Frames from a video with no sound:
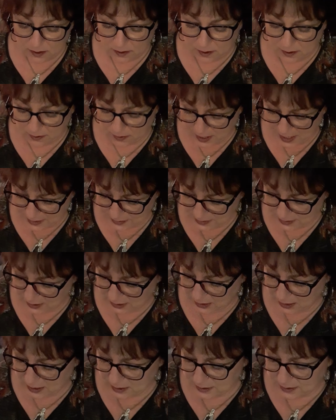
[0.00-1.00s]
They're
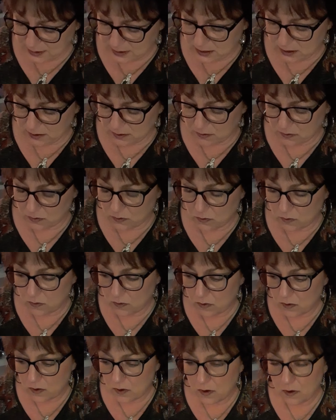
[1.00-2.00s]
asking us to
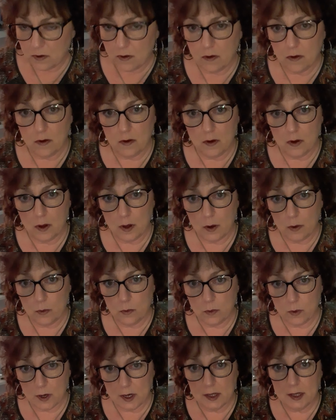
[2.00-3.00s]

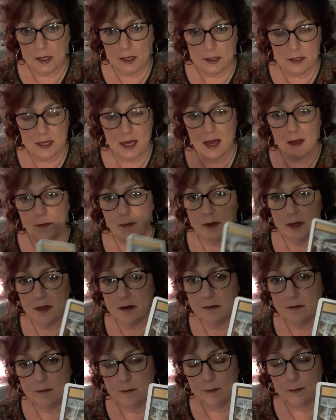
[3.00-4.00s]
really tap
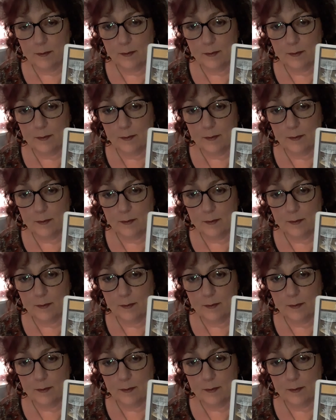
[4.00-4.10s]
in.